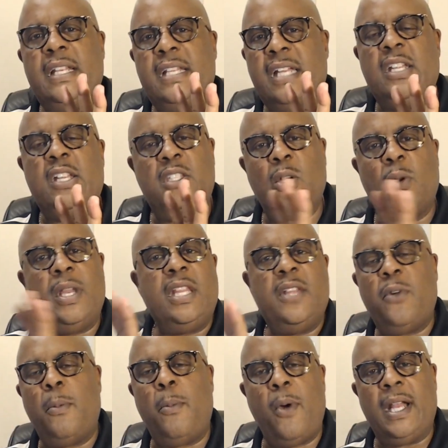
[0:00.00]
doesn't do anything
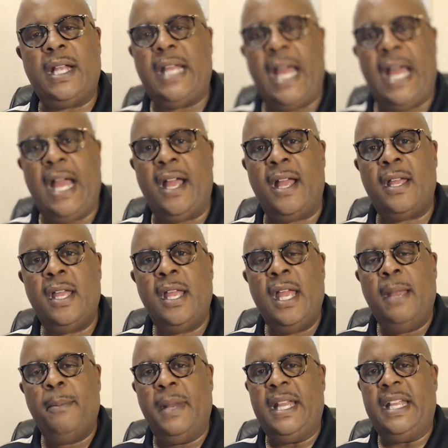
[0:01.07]
for Mordecai,
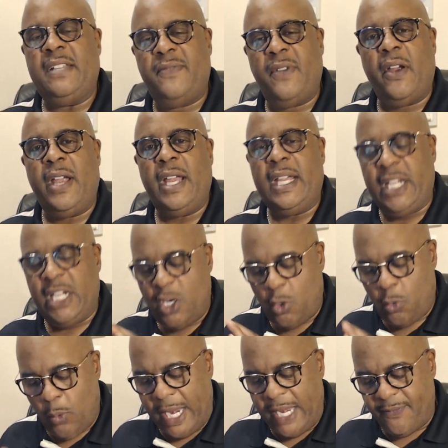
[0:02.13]
but he's very
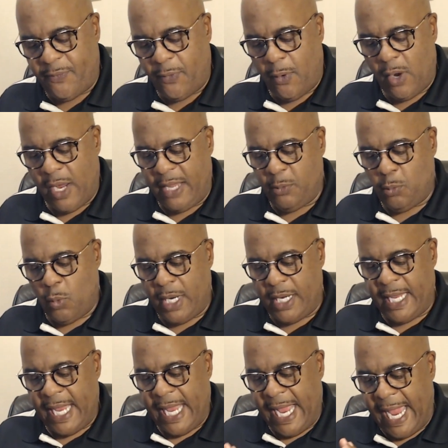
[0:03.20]
grateful at what
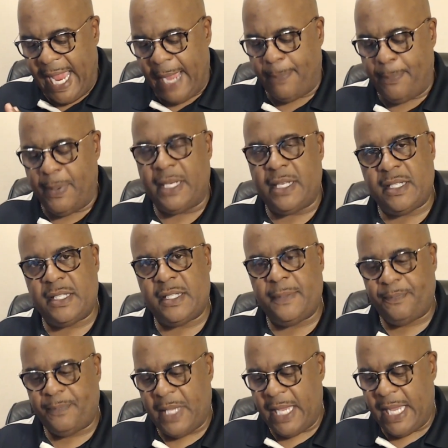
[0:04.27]
happens.
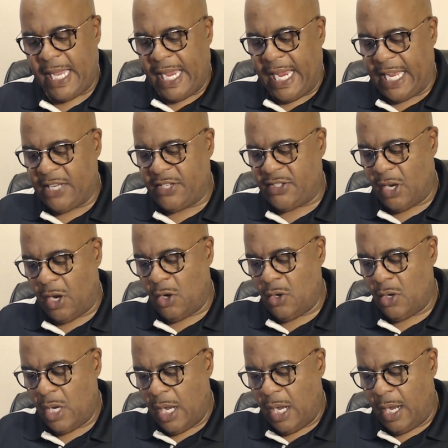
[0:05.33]
And
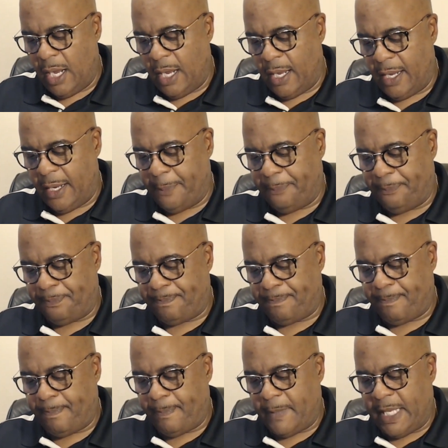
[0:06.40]
so, but
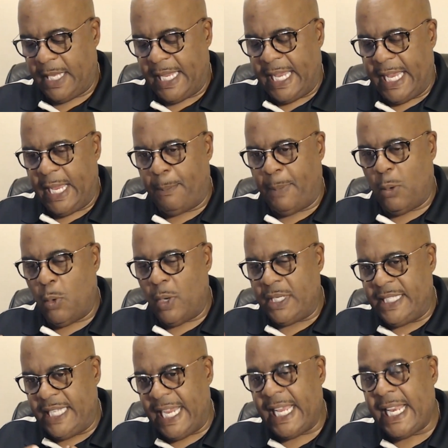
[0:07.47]

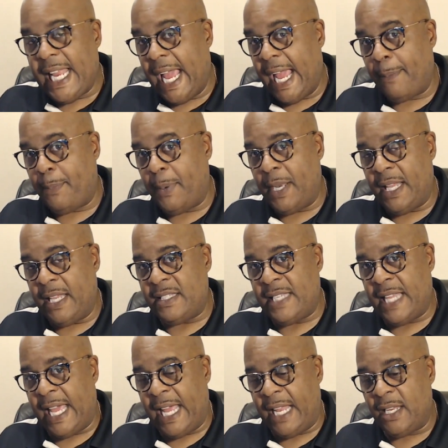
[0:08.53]
what did happen is
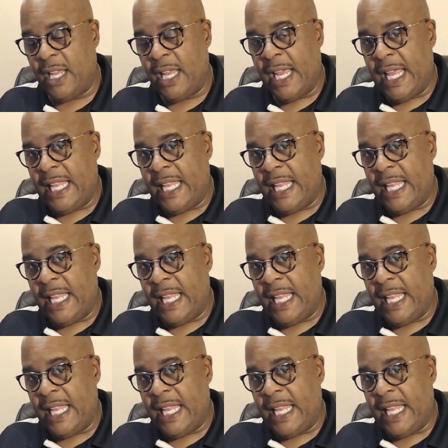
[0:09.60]
that